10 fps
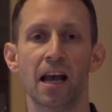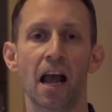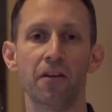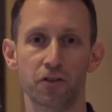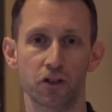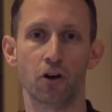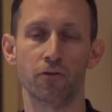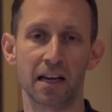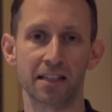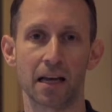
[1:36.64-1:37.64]
If you shot
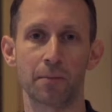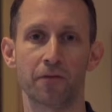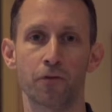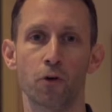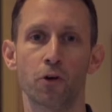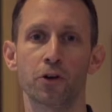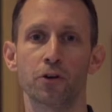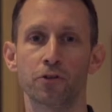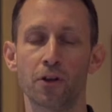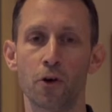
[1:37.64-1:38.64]
real estate before,
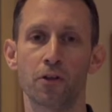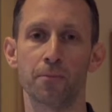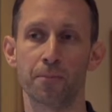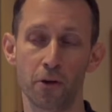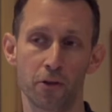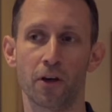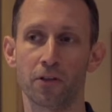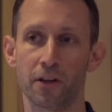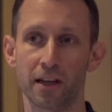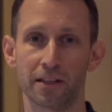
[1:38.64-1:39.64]
you'll know that both of those
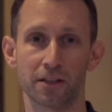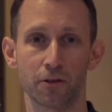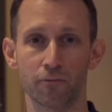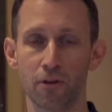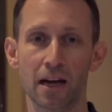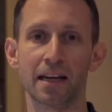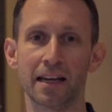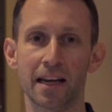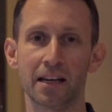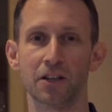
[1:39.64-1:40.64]
things you really
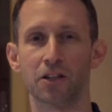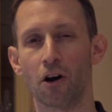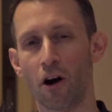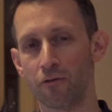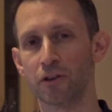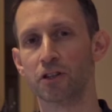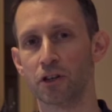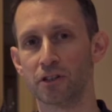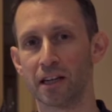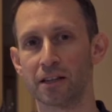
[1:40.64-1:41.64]
need because you're often
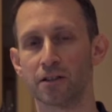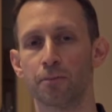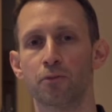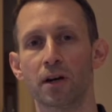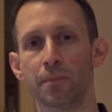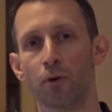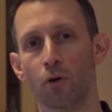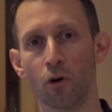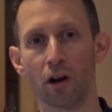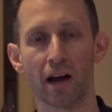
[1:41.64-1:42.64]
shooting some pretty
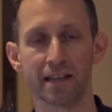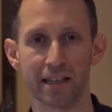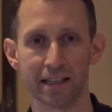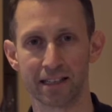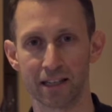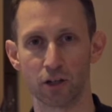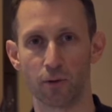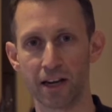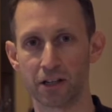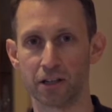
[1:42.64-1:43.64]
poor lighting
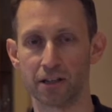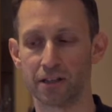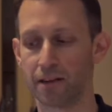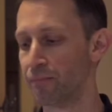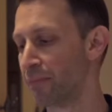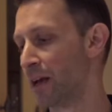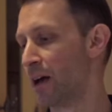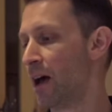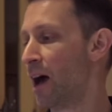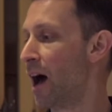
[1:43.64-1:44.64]
situations.
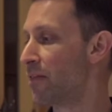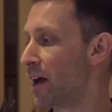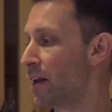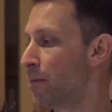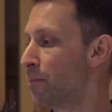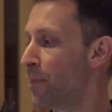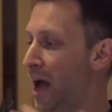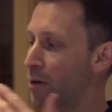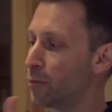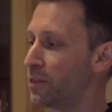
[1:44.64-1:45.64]
And then
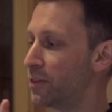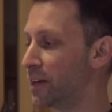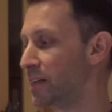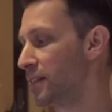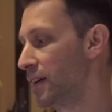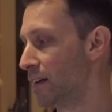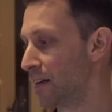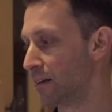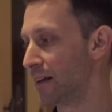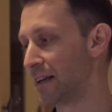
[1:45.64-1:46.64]
paired with this
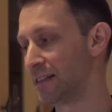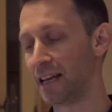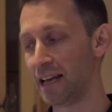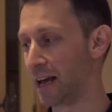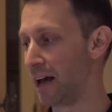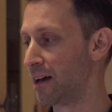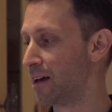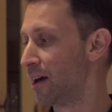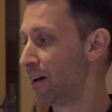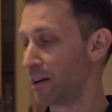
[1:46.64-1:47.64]
little lens here,
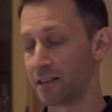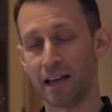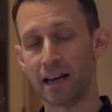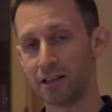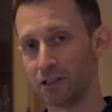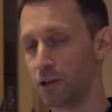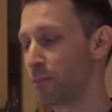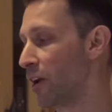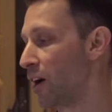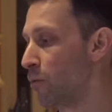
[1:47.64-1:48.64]
like I say, it's
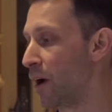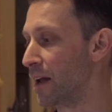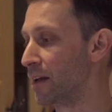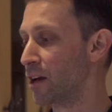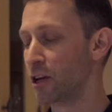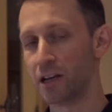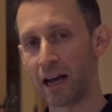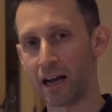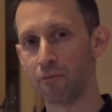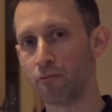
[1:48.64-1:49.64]
super lightweight, you're
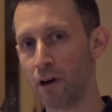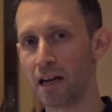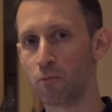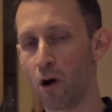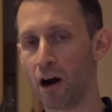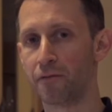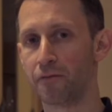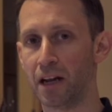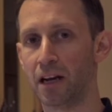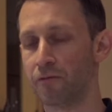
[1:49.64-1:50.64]
getting a really wide
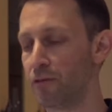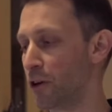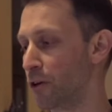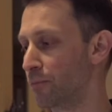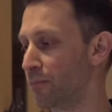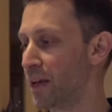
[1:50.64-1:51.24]
field of view.